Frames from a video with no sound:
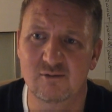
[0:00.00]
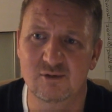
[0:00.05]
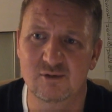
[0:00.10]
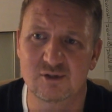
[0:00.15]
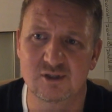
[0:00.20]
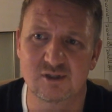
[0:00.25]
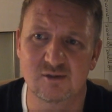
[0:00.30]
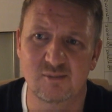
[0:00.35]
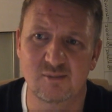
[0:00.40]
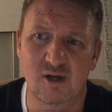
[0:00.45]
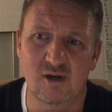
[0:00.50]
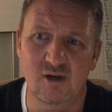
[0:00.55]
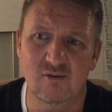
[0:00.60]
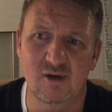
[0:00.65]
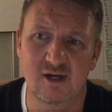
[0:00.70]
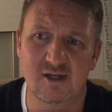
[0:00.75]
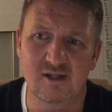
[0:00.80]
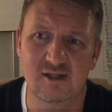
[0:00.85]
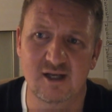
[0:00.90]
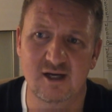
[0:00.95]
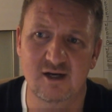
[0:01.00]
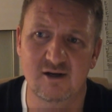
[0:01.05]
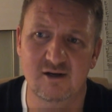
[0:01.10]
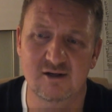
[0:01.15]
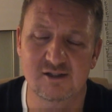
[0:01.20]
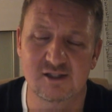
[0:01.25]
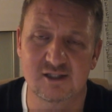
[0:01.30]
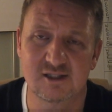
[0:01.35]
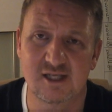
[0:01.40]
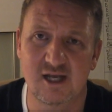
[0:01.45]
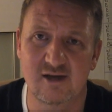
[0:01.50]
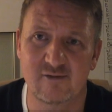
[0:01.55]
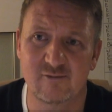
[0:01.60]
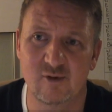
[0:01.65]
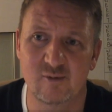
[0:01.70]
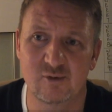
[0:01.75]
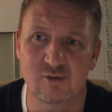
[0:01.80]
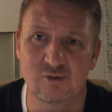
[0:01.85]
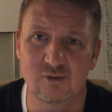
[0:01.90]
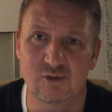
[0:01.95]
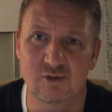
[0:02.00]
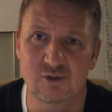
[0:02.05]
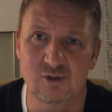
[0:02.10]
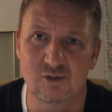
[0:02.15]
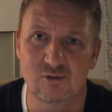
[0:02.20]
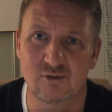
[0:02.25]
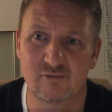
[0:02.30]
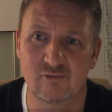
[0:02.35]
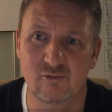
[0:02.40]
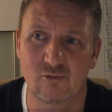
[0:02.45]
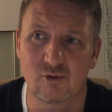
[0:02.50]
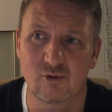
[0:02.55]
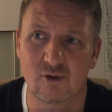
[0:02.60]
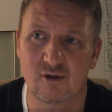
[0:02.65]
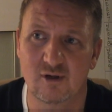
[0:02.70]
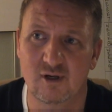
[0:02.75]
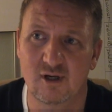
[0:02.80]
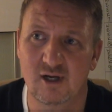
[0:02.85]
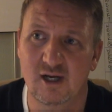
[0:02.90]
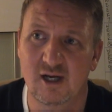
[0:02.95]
which is about right there, because that's halfway between 2 and 4